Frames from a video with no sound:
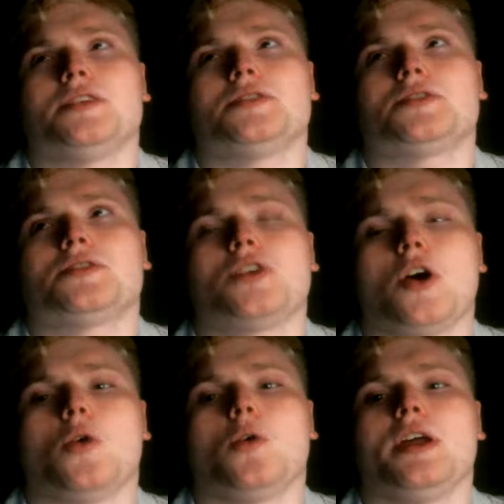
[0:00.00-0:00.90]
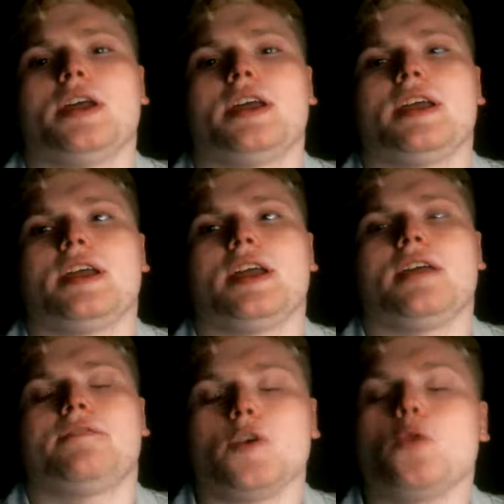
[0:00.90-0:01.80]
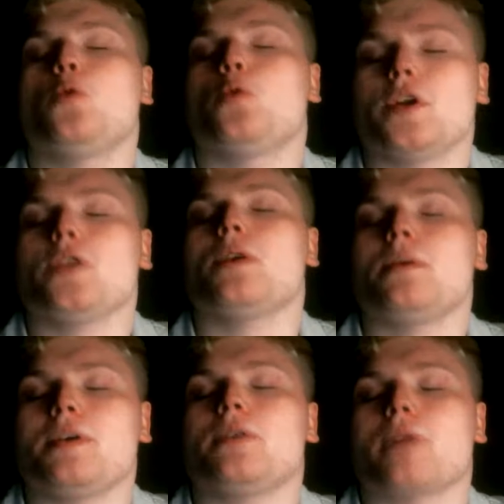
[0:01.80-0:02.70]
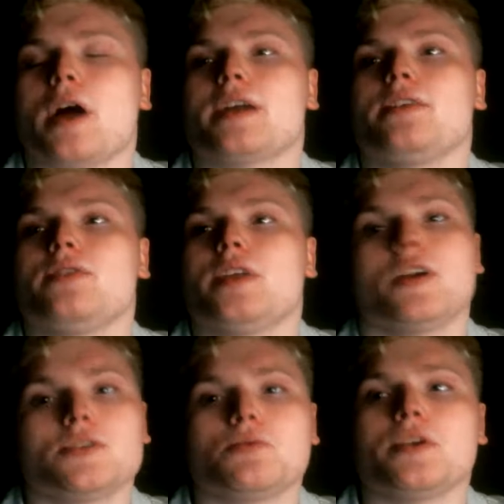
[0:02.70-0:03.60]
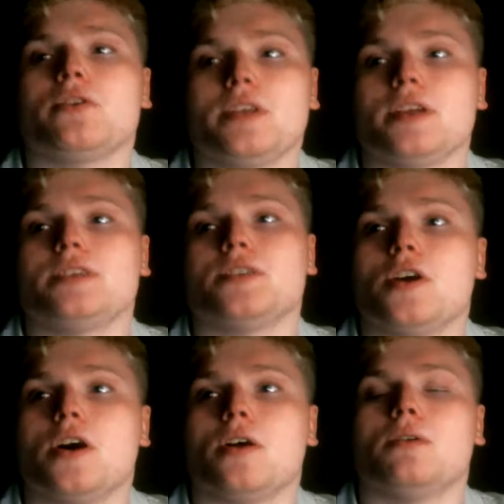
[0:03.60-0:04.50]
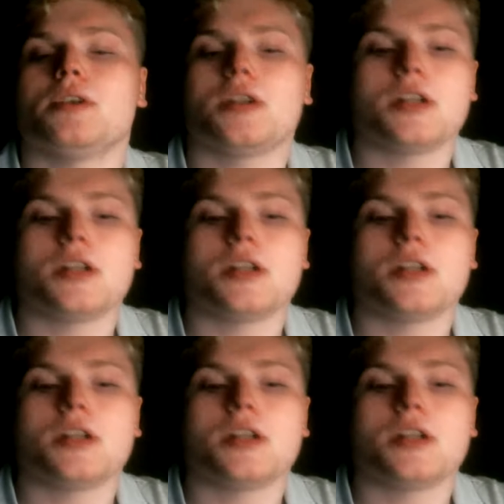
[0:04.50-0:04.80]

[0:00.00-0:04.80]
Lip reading: So if you really want to build a rocket, here's what you need to know.